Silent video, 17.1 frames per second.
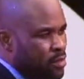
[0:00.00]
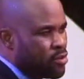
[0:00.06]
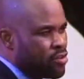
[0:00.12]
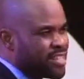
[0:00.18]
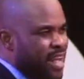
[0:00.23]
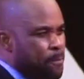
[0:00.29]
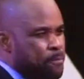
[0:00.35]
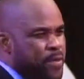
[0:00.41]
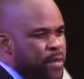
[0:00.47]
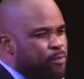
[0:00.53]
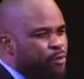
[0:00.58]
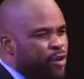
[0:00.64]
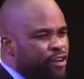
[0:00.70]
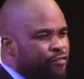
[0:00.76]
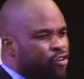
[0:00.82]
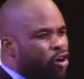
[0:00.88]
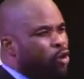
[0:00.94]
Those are
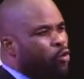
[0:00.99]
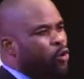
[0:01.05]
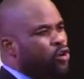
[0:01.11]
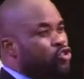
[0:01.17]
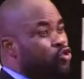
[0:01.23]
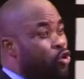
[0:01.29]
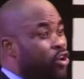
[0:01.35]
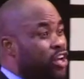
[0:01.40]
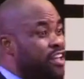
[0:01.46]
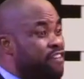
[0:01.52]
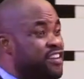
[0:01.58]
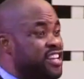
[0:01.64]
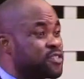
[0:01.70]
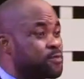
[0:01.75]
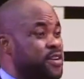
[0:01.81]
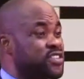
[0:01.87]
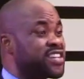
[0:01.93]
people, if God wants to give
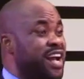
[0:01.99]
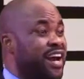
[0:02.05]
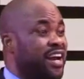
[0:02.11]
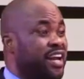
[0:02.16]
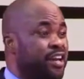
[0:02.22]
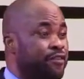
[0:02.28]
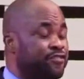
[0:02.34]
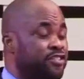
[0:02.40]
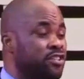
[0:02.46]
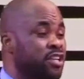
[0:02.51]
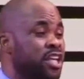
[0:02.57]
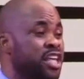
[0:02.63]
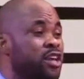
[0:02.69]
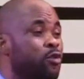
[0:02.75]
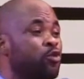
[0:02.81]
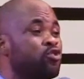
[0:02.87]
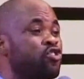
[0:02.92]
a special gift,
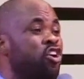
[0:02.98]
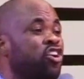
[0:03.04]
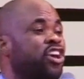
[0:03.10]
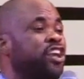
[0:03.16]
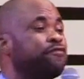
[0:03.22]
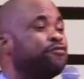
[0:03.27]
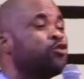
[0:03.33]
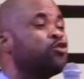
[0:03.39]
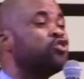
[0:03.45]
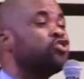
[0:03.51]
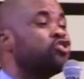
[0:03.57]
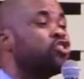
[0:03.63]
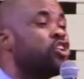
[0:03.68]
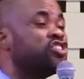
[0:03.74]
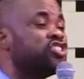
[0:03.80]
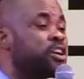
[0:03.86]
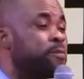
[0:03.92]
He will not give to
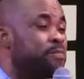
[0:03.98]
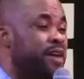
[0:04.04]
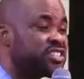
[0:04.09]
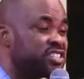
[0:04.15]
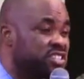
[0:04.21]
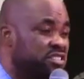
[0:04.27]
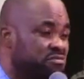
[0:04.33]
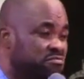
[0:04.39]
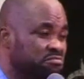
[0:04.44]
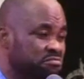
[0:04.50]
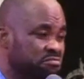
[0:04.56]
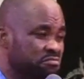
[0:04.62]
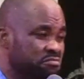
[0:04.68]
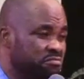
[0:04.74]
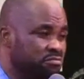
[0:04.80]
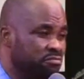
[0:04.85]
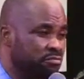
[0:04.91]
such a person.
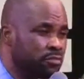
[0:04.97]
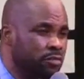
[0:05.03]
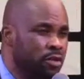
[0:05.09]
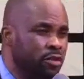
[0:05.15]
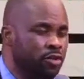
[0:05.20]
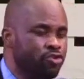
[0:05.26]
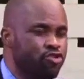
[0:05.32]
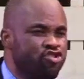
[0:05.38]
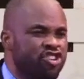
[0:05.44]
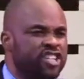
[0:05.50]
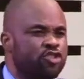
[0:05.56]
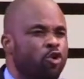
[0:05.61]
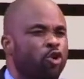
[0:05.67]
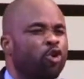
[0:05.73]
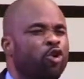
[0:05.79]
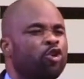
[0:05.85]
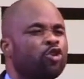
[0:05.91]
You need
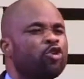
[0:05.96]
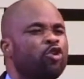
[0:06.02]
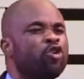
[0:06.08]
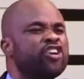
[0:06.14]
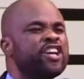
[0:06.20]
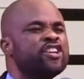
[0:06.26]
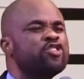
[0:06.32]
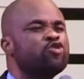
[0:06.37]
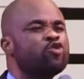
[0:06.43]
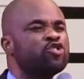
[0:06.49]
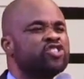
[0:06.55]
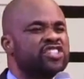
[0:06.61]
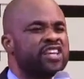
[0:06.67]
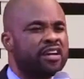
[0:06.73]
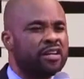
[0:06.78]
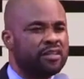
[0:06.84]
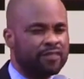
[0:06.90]
to grow into
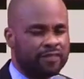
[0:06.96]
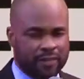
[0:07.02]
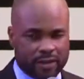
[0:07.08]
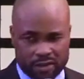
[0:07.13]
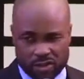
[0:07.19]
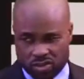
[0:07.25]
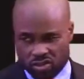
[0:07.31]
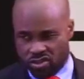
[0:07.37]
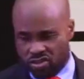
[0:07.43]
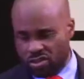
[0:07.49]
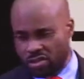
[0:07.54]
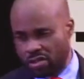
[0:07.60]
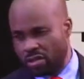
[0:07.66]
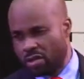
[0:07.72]
certain things.